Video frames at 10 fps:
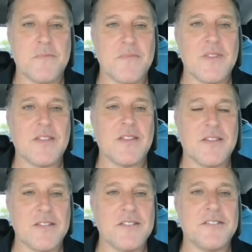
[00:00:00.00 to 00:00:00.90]

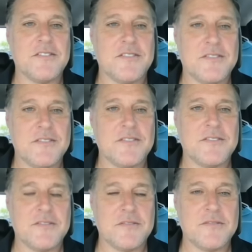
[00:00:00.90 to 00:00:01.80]

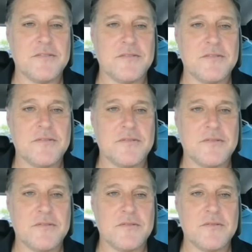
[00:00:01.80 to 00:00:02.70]

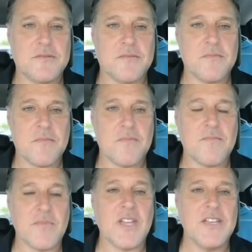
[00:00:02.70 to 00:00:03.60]

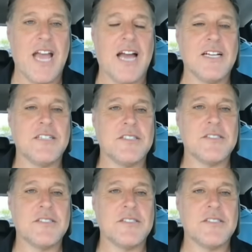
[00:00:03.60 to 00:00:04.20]
[no speech]